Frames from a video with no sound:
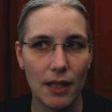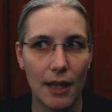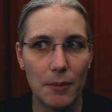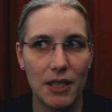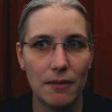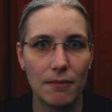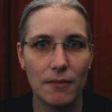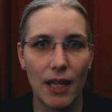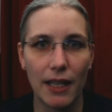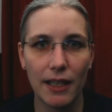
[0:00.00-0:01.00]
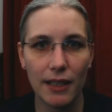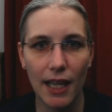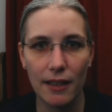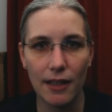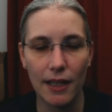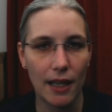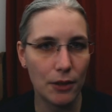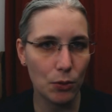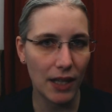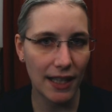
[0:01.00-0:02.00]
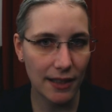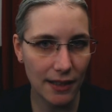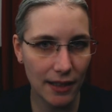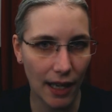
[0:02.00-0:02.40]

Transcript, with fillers: I mean, I can get, I, I do get it.